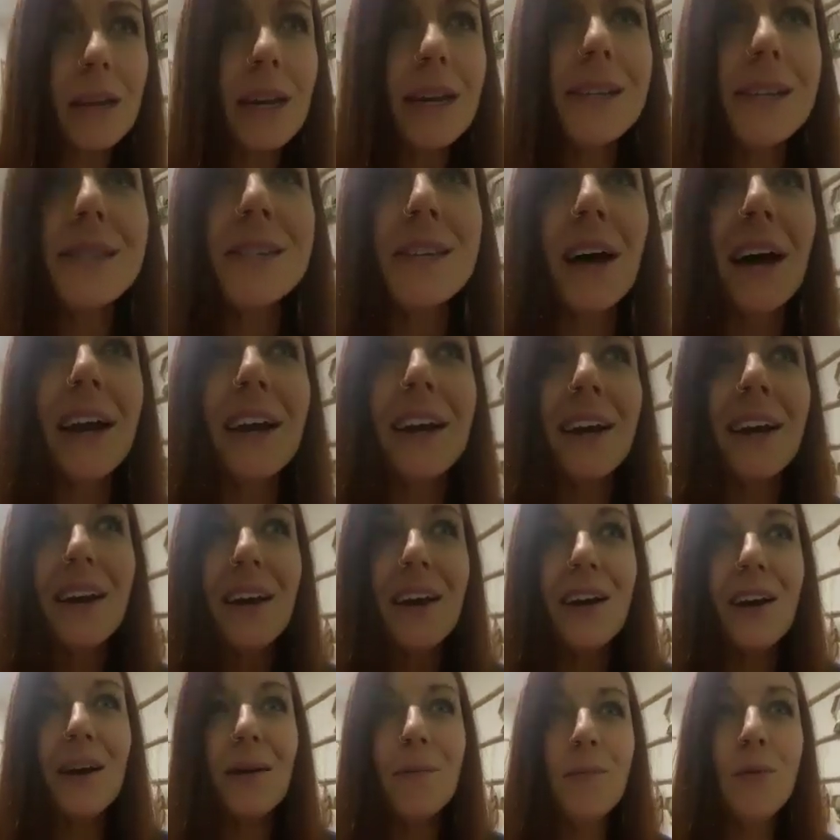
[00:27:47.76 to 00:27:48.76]
it's like
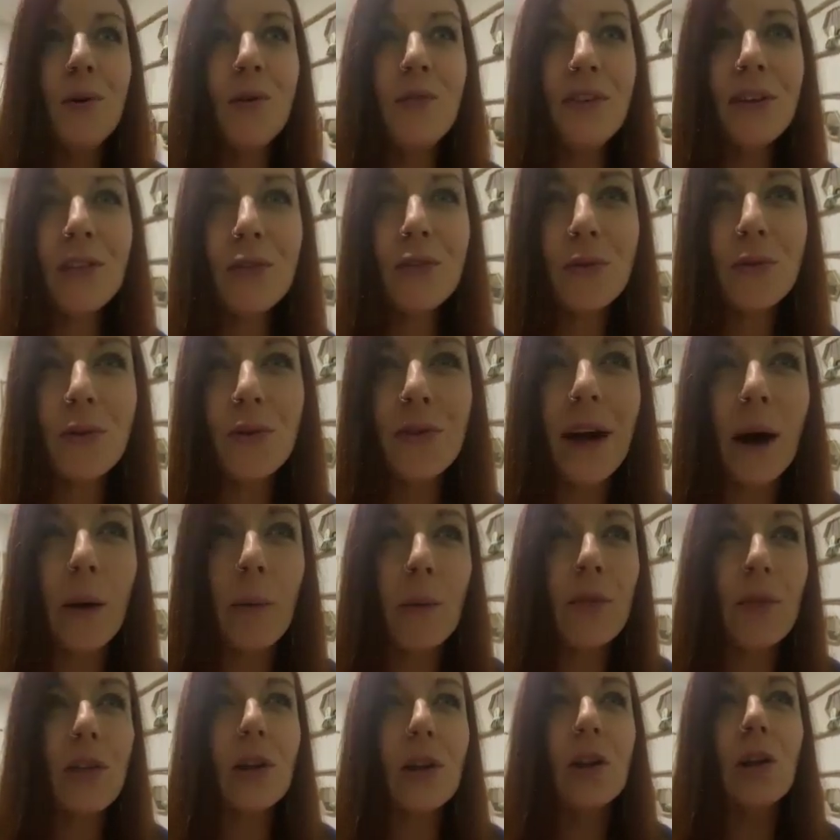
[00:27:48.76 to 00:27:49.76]
moving through that
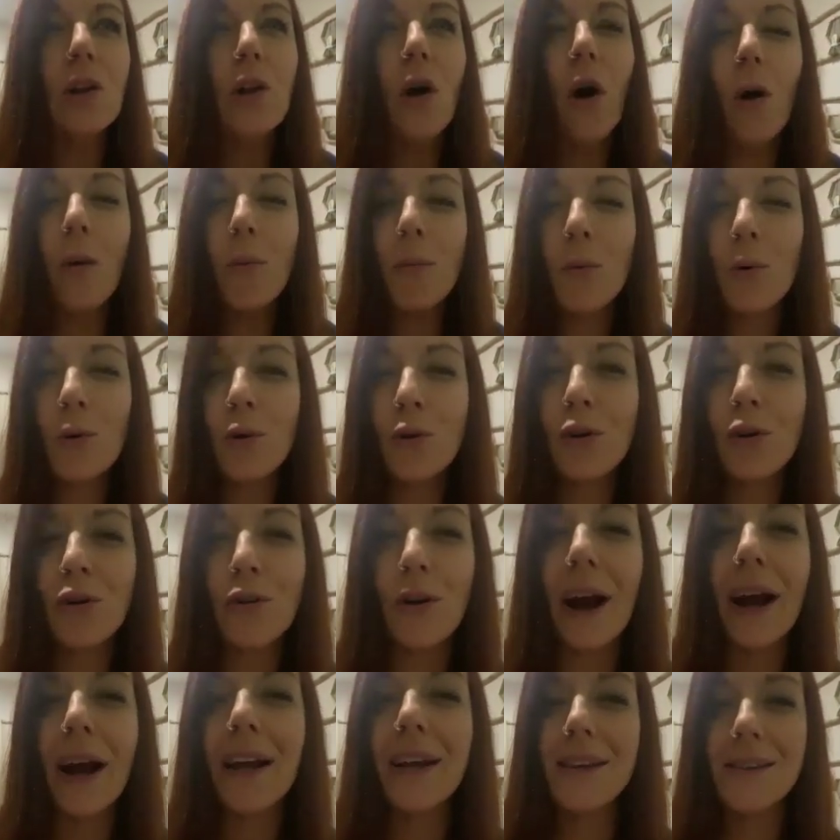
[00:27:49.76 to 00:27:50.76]
with a lot more
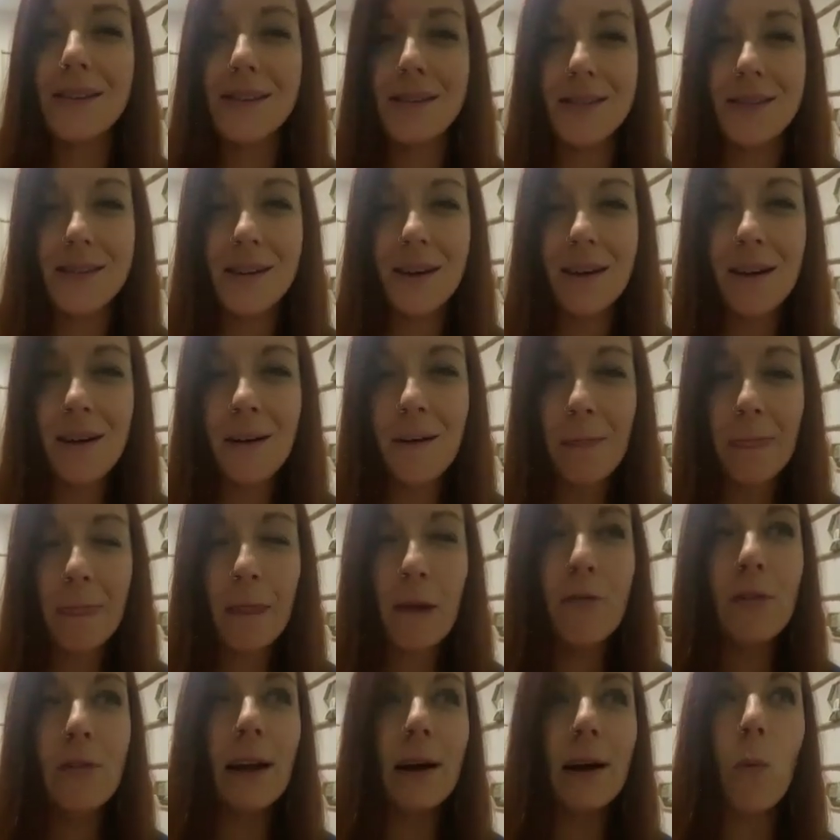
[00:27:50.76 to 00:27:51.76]
grace.
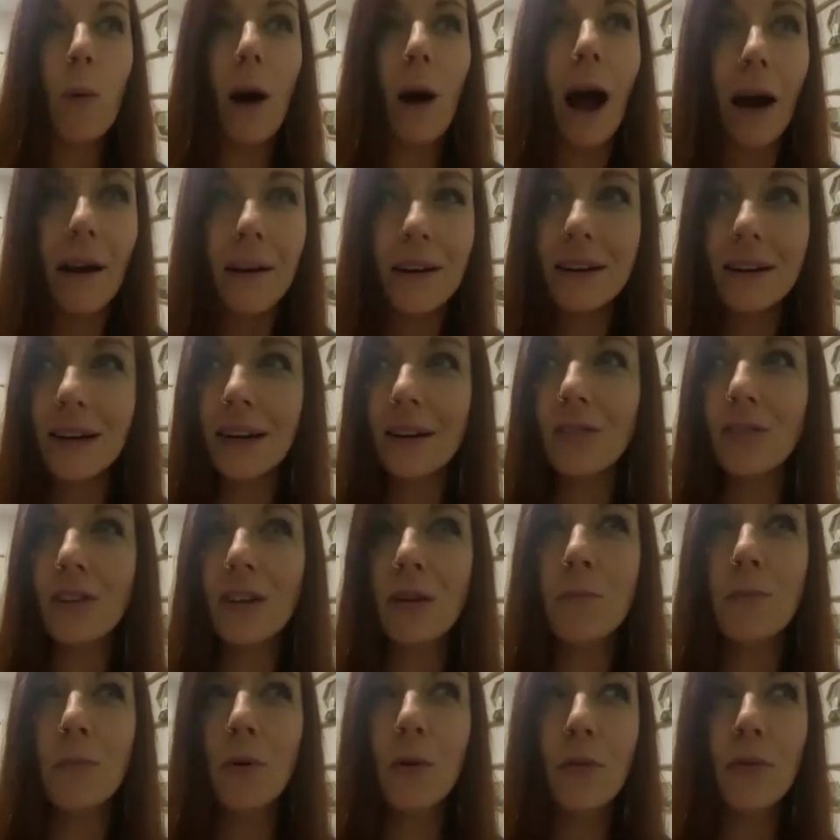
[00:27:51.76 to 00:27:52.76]
Of like, wow, I can
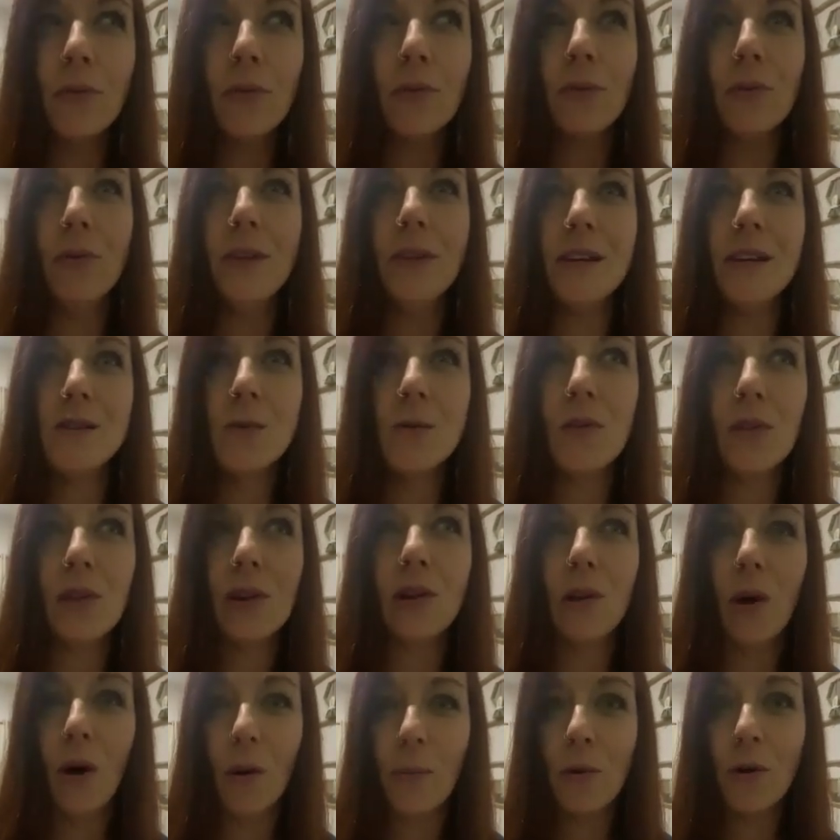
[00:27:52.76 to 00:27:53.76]
actually move through this with a
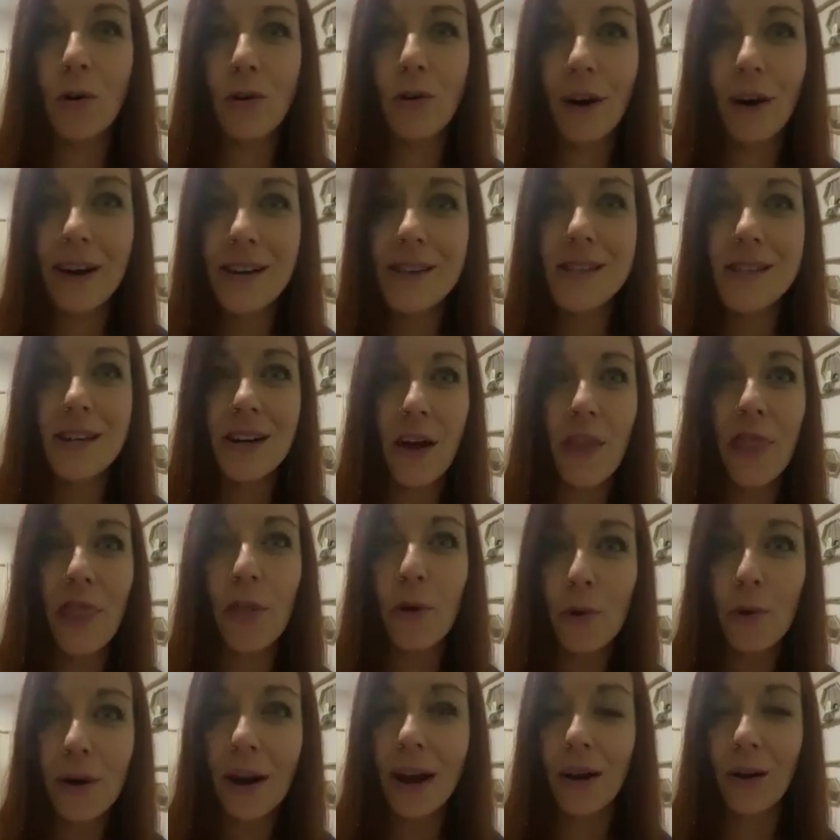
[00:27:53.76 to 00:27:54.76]
lot more grace than I
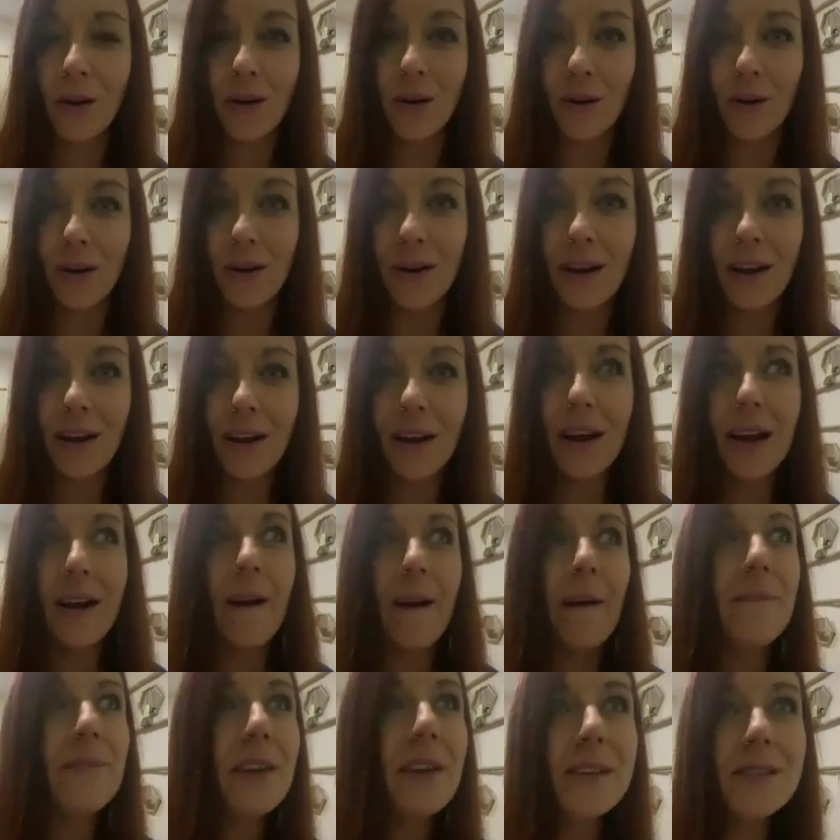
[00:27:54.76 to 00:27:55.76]
thought I could.
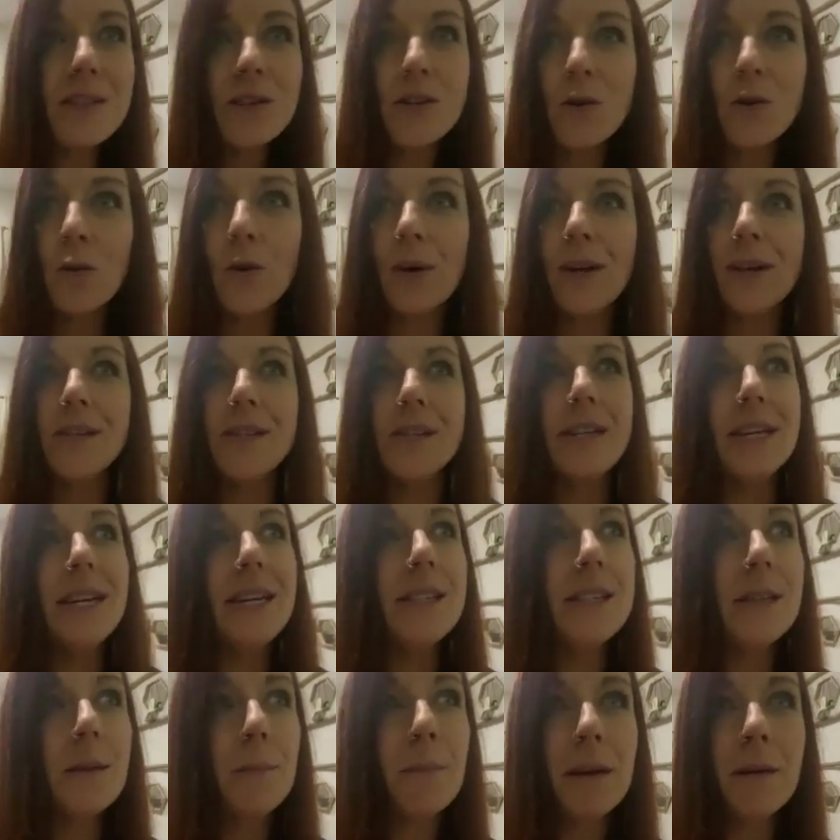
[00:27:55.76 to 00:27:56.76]
It doesn't always
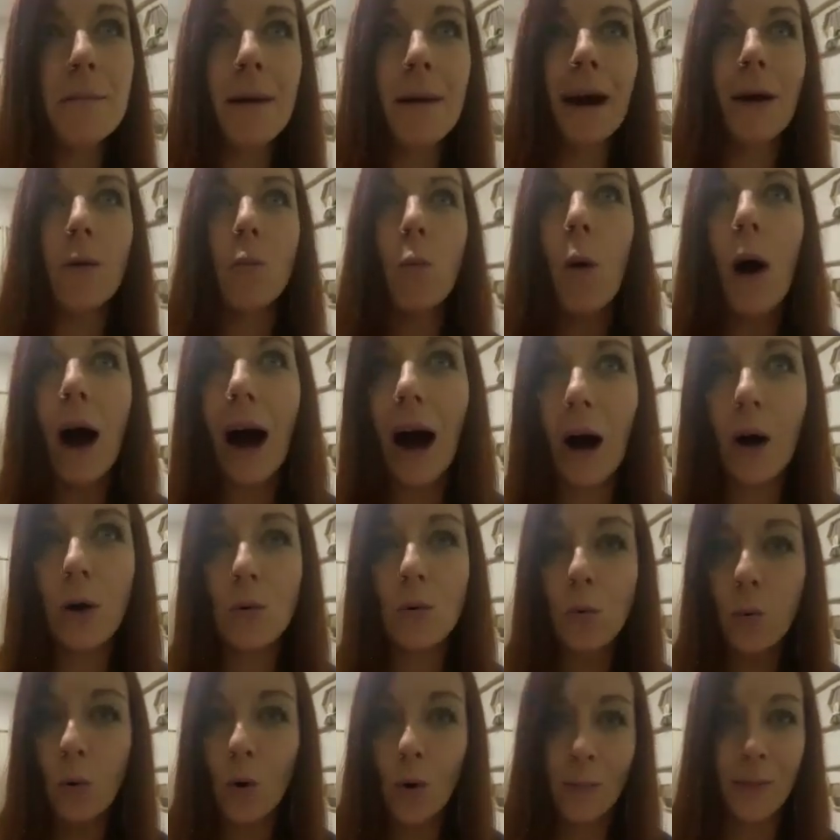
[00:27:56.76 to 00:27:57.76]
need to be my
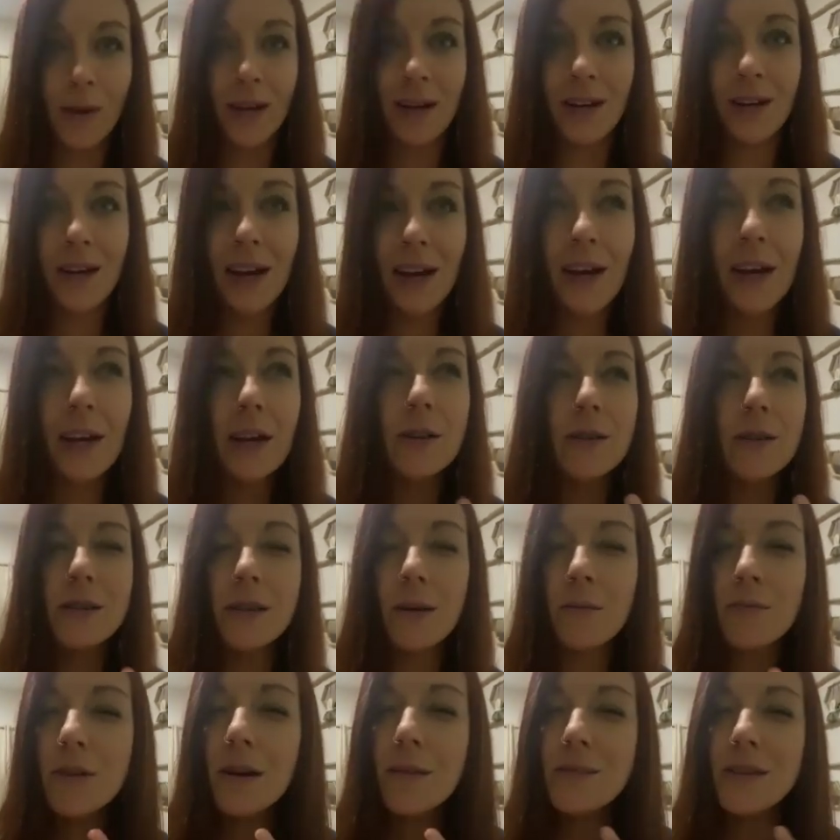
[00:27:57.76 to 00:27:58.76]
wild woman, because
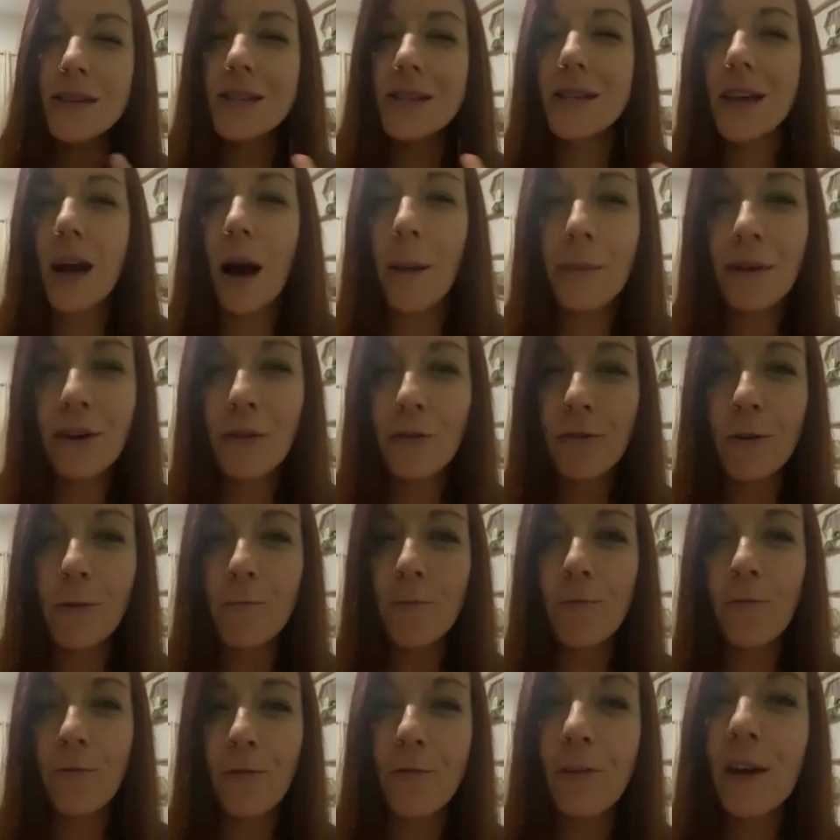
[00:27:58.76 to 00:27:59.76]
sometimes that's coming
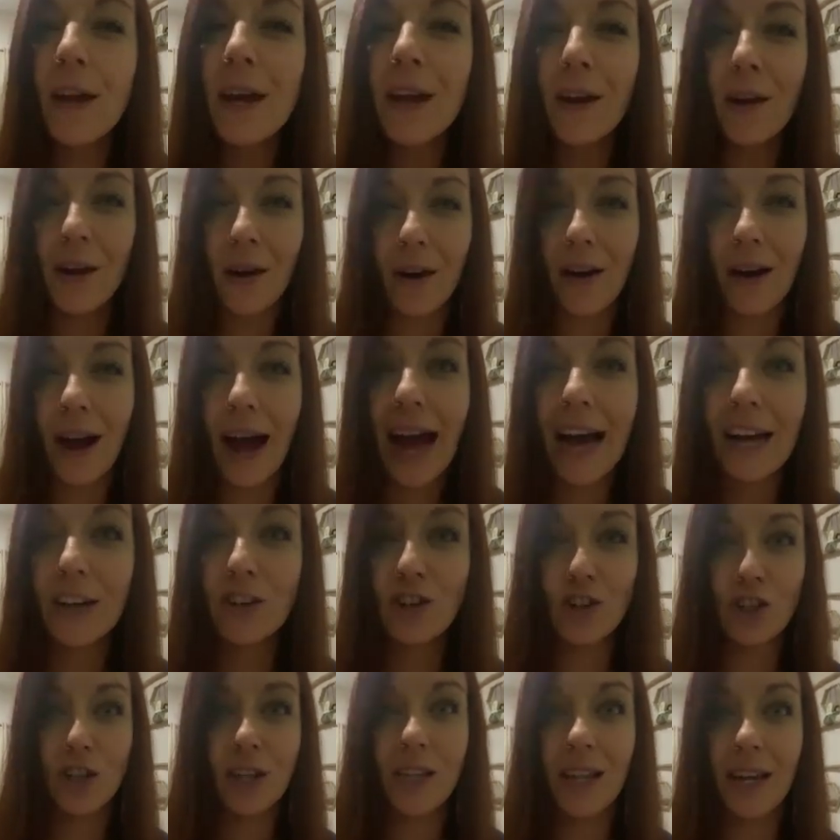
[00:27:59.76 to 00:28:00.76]
from fear,
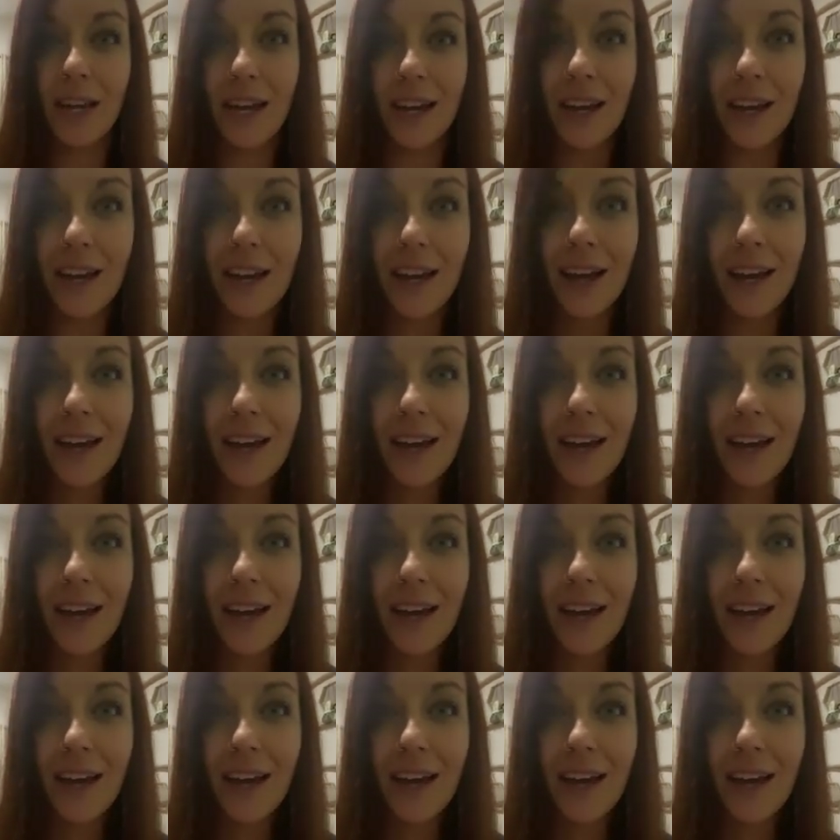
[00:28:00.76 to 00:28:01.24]
actually.